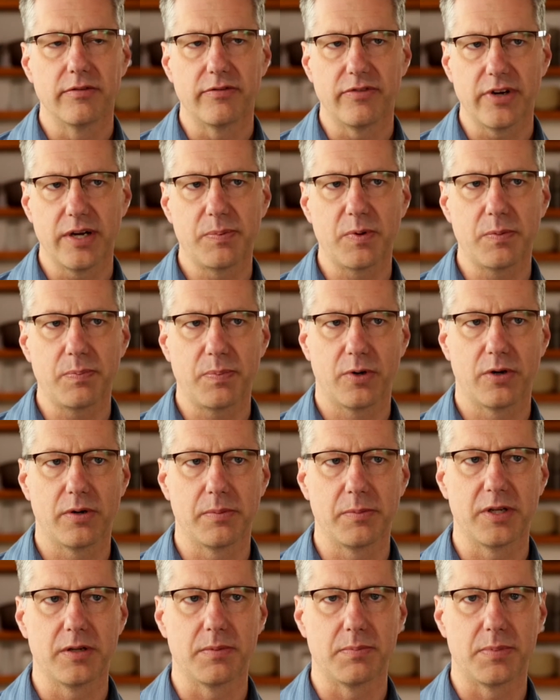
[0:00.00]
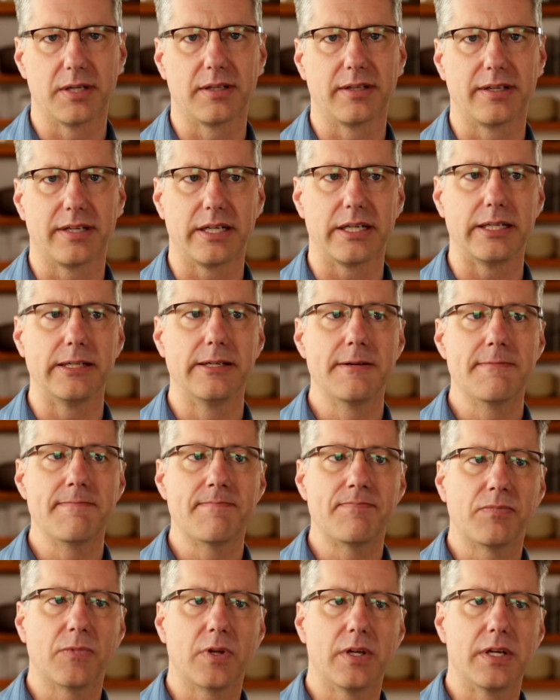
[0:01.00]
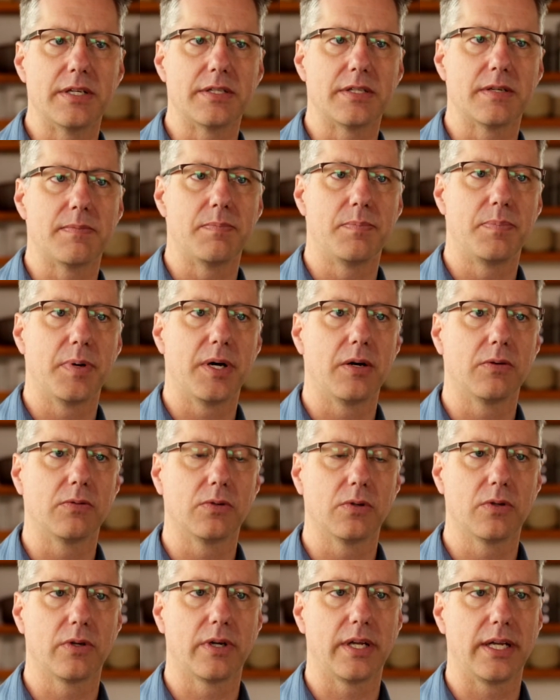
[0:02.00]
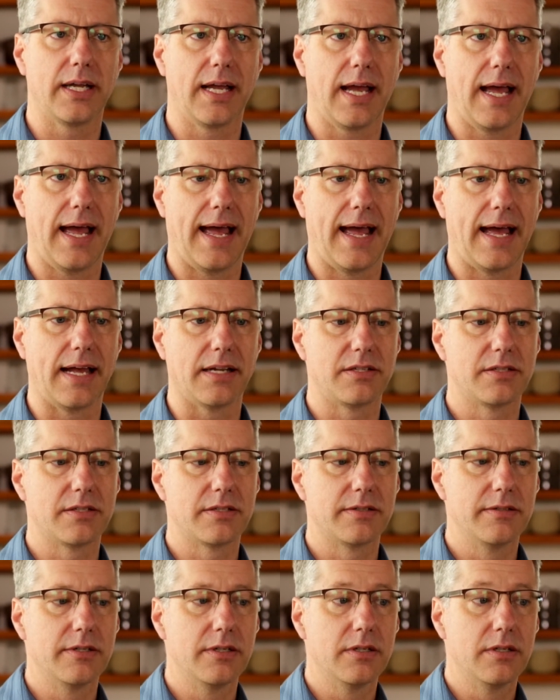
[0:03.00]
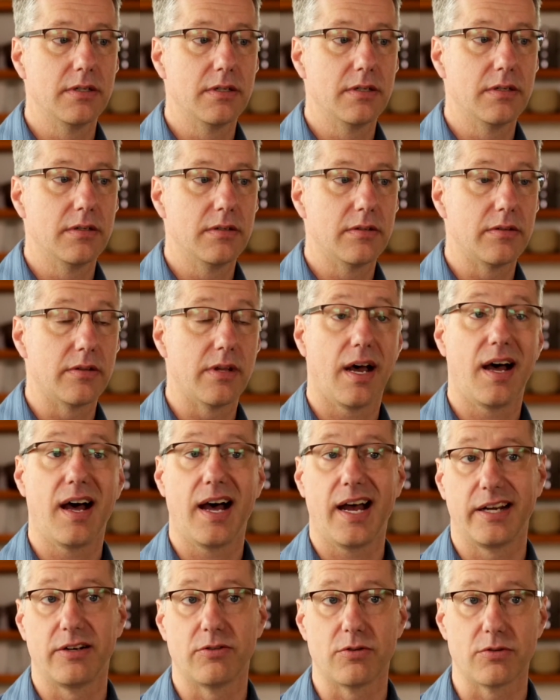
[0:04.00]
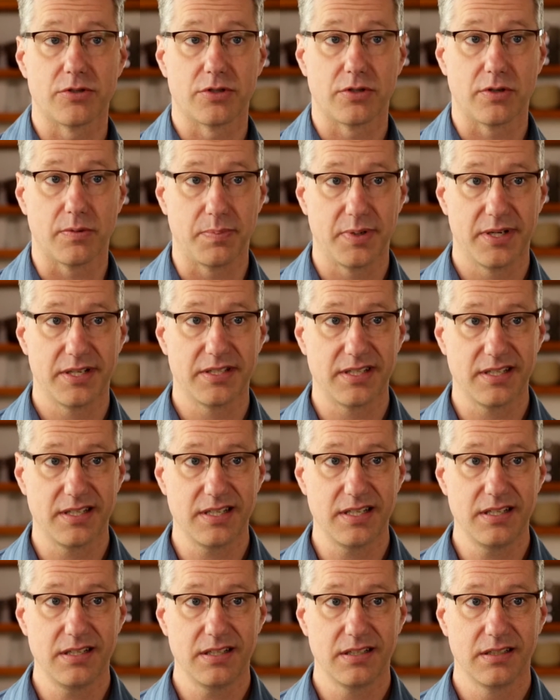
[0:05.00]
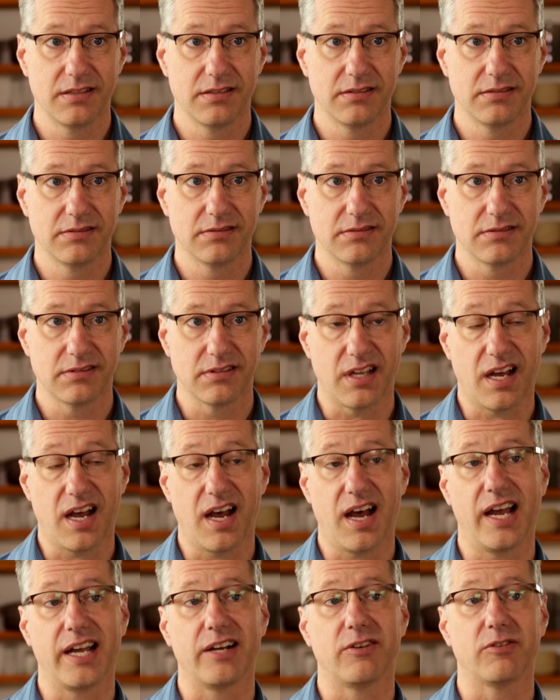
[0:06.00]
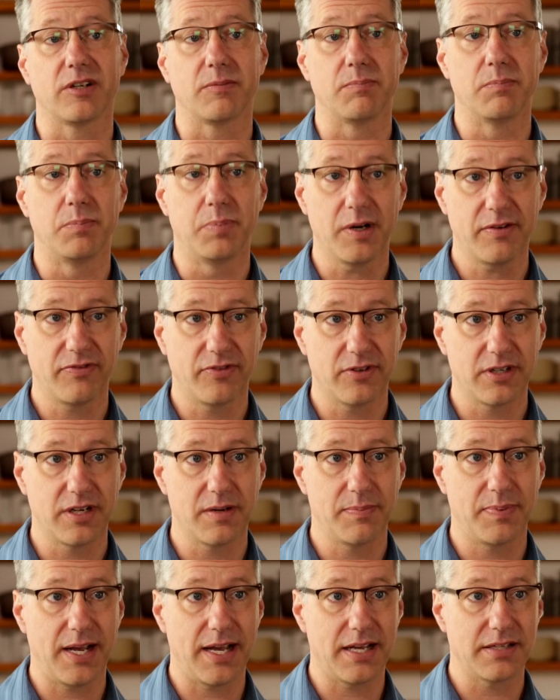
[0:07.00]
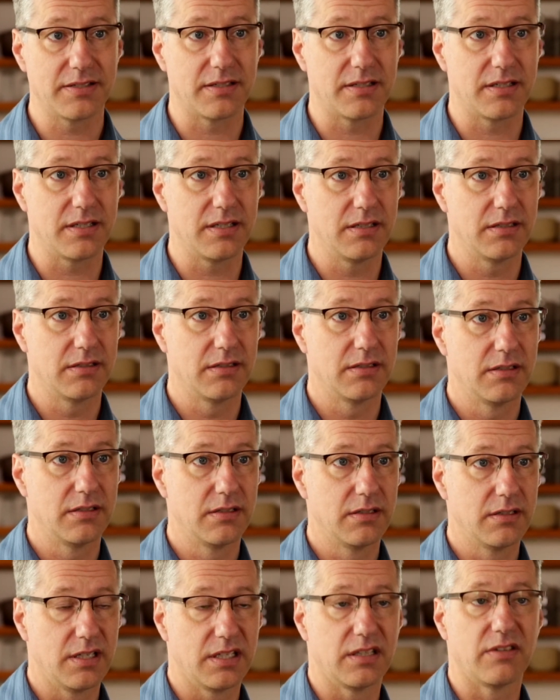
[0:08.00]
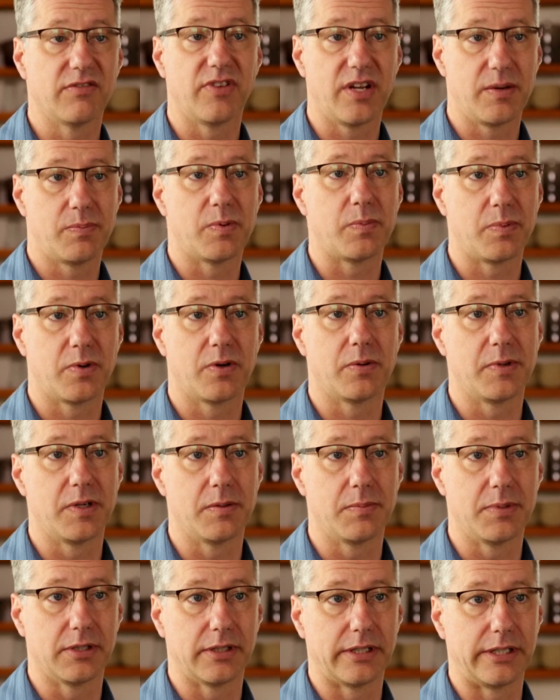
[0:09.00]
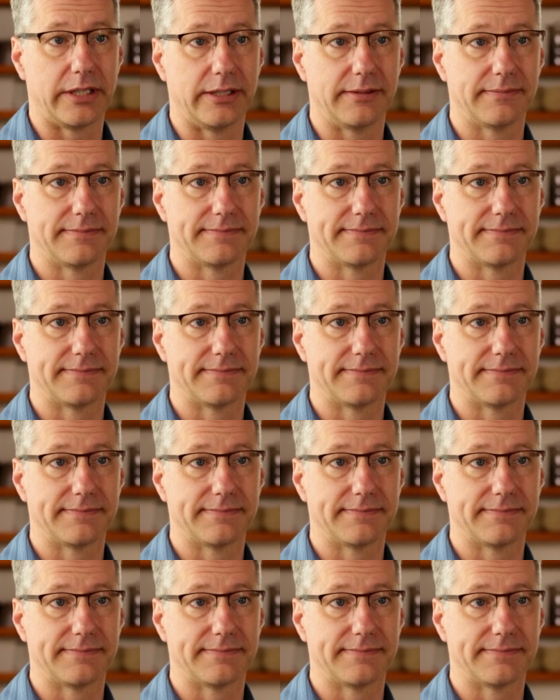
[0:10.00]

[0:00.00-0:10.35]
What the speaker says: Vapor permeability is about looking at the hygroscopicity, the hygric buffer capacity, and the vapor permeability.